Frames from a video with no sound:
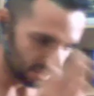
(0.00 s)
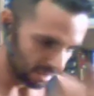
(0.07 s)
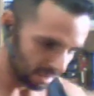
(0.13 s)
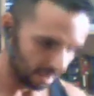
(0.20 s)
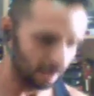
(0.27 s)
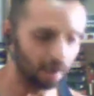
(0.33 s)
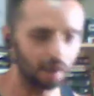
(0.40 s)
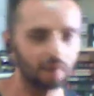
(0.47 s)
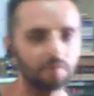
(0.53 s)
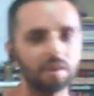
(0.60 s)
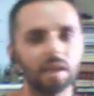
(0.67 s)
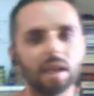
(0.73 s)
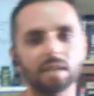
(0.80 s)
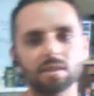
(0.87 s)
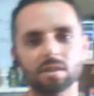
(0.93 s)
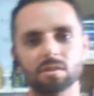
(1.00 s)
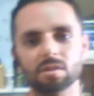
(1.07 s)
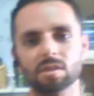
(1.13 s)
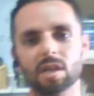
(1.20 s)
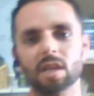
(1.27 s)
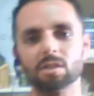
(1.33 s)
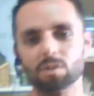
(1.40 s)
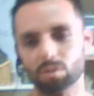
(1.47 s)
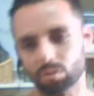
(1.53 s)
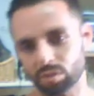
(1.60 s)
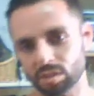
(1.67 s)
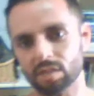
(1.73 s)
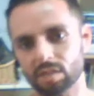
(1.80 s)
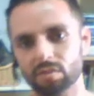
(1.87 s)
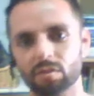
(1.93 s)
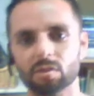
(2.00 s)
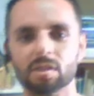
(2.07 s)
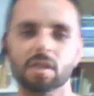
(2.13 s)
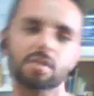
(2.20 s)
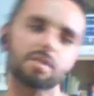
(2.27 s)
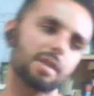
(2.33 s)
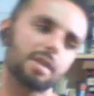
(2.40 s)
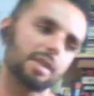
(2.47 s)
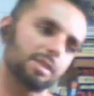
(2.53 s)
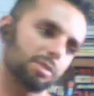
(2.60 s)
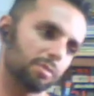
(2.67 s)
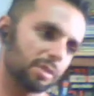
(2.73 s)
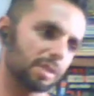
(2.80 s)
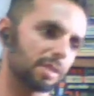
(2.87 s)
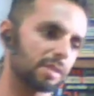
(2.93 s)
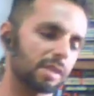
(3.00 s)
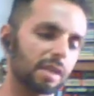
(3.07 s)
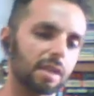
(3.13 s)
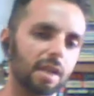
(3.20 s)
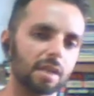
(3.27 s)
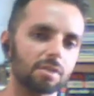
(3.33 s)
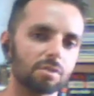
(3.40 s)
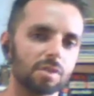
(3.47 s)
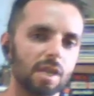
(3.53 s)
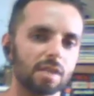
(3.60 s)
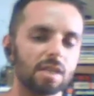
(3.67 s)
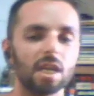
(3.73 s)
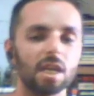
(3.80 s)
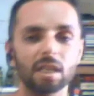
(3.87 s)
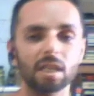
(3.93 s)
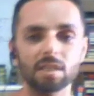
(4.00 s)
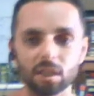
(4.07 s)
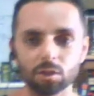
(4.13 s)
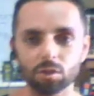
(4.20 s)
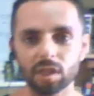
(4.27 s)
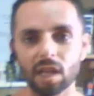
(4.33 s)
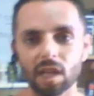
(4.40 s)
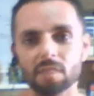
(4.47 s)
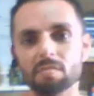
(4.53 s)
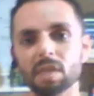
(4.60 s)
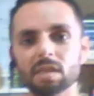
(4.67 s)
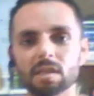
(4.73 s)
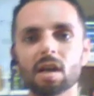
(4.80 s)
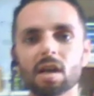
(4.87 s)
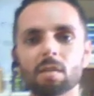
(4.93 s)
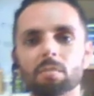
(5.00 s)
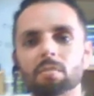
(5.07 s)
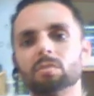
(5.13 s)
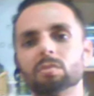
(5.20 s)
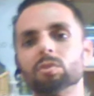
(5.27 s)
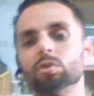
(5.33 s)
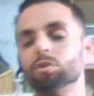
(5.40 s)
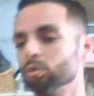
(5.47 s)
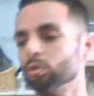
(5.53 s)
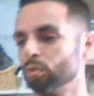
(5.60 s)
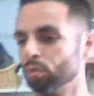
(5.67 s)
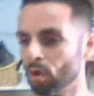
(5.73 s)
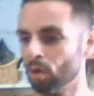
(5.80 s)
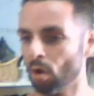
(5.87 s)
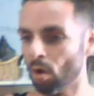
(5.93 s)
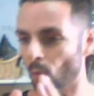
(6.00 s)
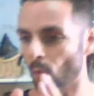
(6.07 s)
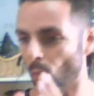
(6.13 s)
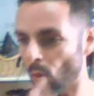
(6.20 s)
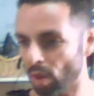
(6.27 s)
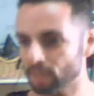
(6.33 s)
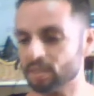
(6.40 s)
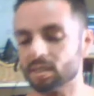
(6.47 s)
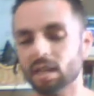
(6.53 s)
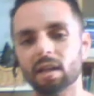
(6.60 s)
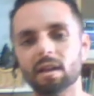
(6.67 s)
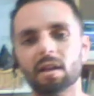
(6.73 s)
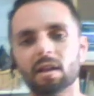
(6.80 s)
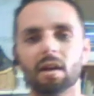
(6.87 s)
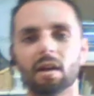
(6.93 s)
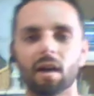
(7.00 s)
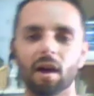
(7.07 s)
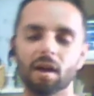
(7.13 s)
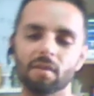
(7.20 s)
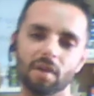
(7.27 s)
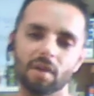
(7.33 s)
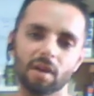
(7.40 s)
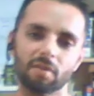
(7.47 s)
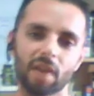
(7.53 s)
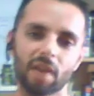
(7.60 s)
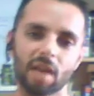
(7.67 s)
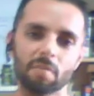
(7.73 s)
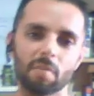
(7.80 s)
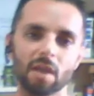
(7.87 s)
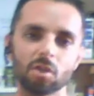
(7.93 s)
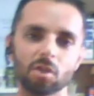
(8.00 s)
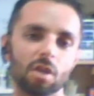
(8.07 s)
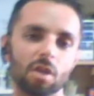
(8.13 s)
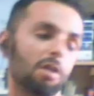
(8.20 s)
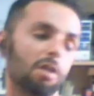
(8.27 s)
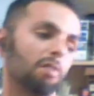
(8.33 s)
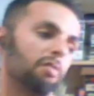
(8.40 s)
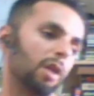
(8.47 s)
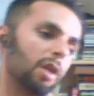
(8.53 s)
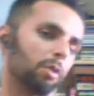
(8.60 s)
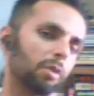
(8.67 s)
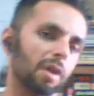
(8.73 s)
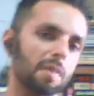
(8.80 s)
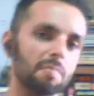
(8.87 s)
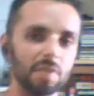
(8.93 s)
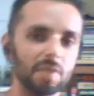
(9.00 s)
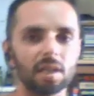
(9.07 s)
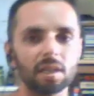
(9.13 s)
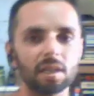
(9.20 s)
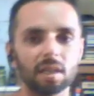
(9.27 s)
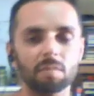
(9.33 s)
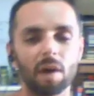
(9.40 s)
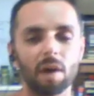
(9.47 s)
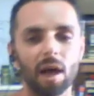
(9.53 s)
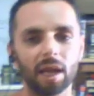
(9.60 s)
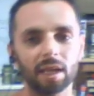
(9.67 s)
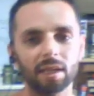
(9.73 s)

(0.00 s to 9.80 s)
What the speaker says: of the next exercise. So 3 sets first exercise, 3 sets second exercise. Instead of doing that, mix it up. Do 1 set of flat bench, followed immediately by